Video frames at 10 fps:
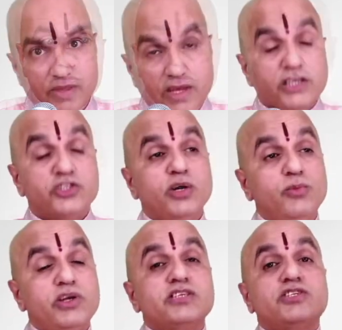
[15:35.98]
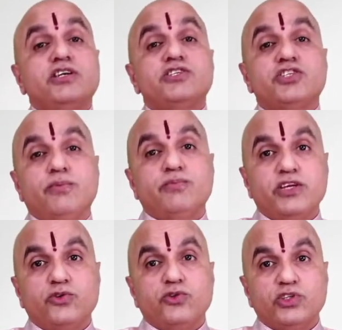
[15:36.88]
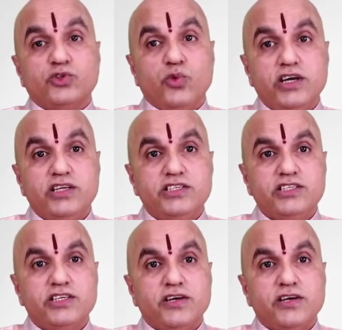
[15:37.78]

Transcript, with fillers: Someone has done something to us once,